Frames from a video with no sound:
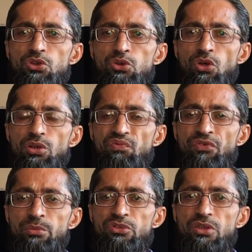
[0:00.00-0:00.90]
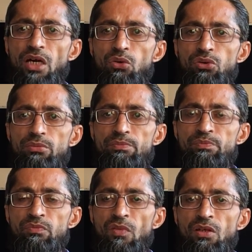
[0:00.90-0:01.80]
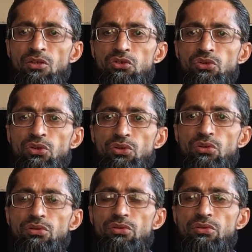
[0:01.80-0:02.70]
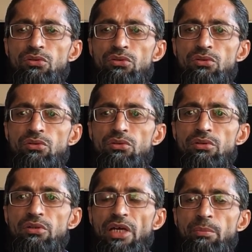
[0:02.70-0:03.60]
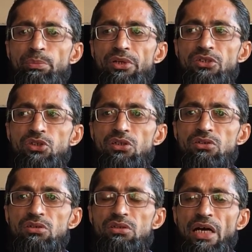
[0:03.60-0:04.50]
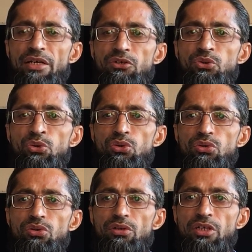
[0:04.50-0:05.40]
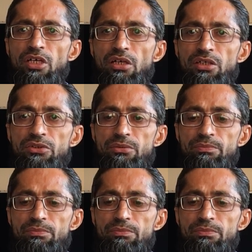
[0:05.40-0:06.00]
north from south, so temperatures start to decrease.